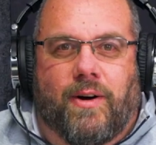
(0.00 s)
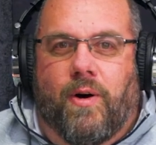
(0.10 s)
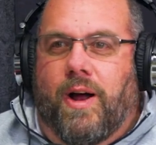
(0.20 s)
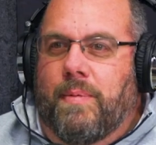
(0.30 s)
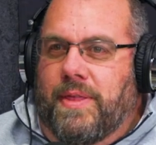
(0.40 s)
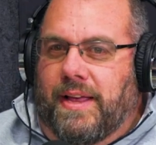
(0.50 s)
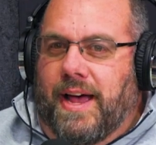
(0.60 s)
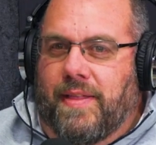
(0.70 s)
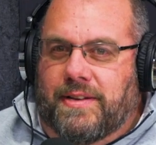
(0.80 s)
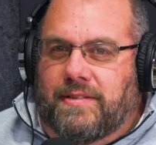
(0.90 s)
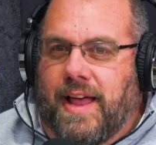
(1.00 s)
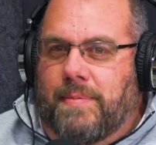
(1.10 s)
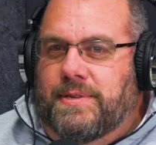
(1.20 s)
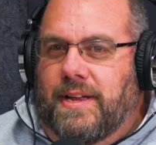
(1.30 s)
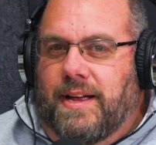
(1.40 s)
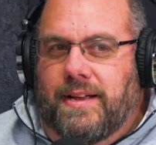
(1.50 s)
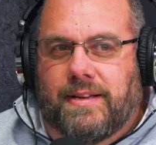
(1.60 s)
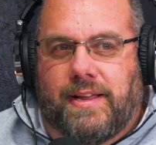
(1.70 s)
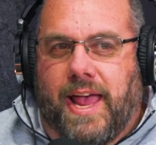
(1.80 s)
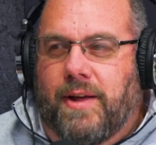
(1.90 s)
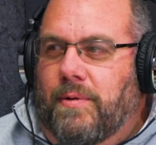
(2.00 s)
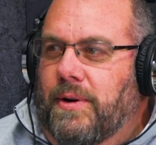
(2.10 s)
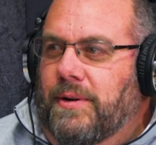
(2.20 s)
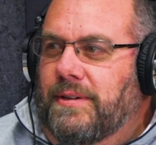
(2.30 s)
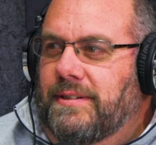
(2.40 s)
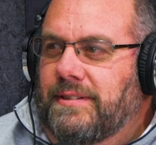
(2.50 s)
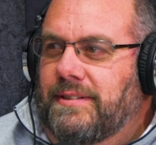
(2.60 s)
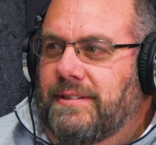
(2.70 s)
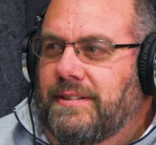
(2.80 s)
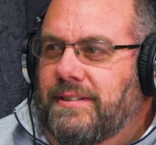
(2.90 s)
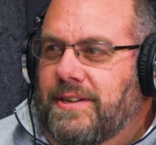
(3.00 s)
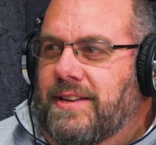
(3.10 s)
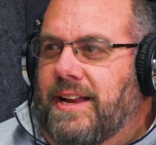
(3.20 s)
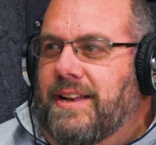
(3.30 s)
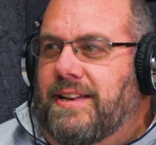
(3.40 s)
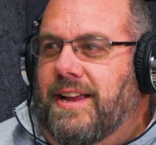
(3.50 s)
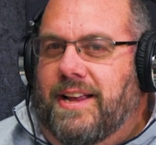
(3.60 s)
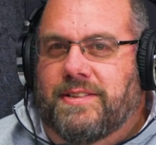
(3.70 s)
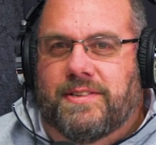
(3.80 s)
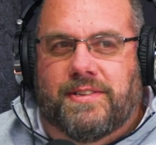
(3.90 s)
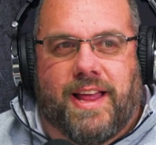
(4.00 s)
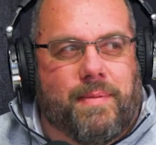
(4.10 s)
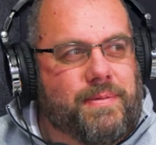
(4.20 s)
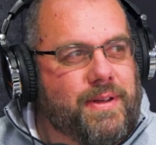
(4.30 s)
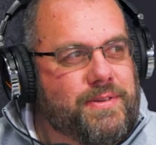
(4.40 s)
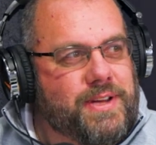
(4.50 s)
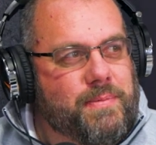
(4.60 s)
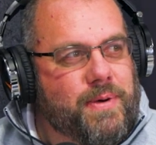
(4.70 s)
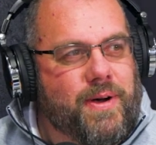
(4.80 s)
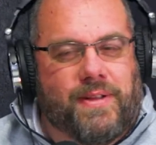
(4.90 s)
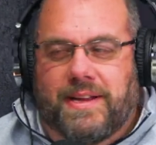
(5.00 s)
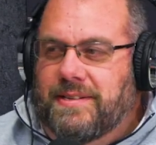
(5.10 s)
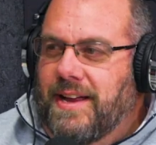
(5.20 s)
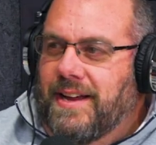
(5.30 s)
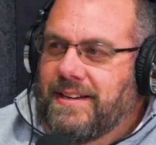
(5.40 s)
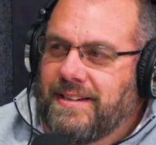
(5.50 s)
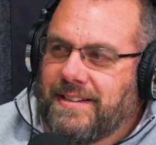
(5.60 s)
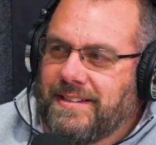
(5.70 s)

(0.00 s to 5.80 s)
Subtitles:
Or I'll be the guy that slaps the kangaroo. It's like Tyson slapped Jake Paul last night.